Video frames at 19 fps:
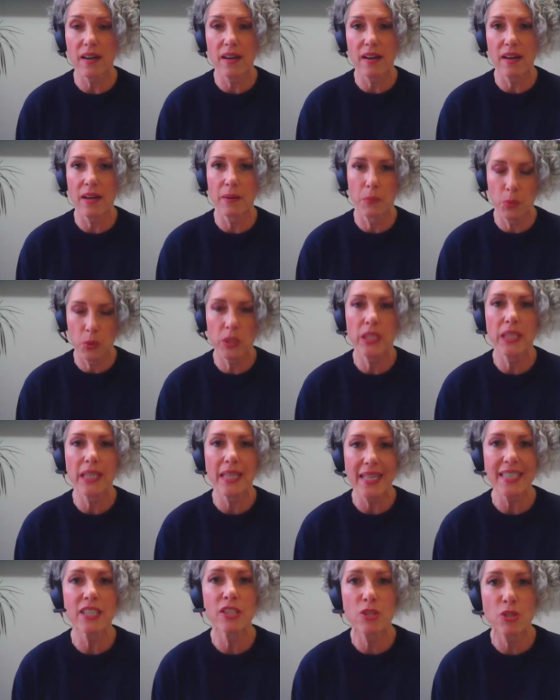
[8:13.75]
I would
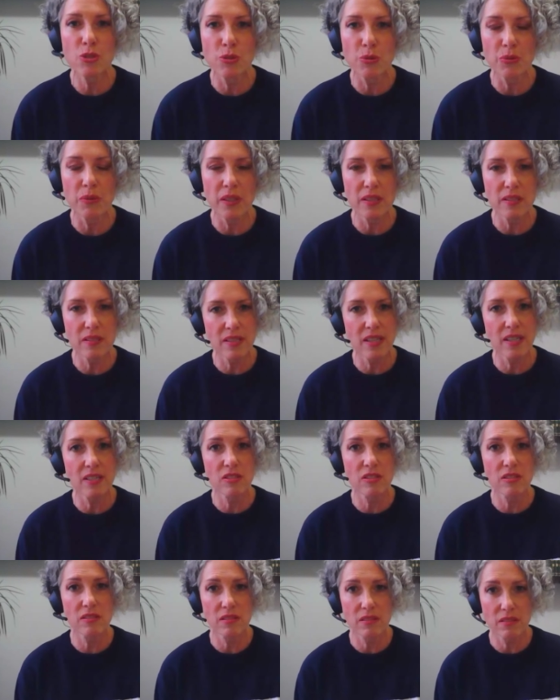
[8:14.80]
like to do this,
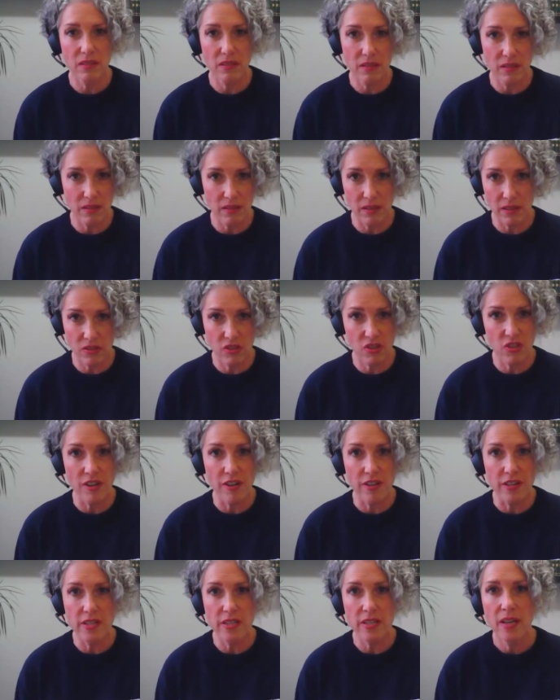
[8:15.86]
that's a
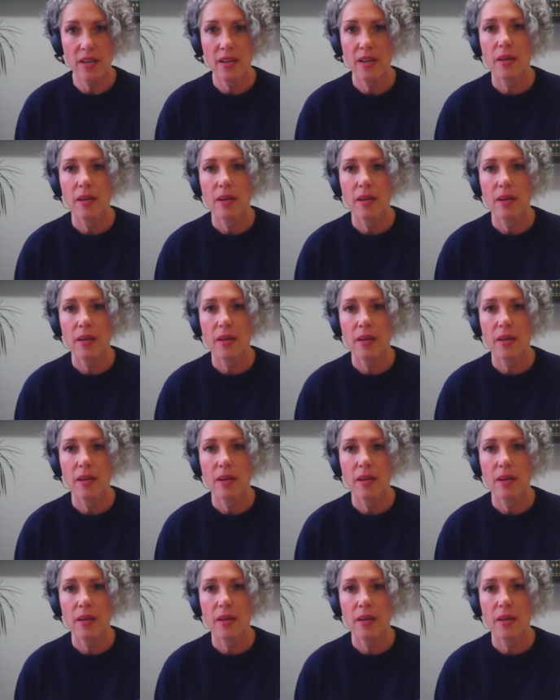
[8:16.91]
start,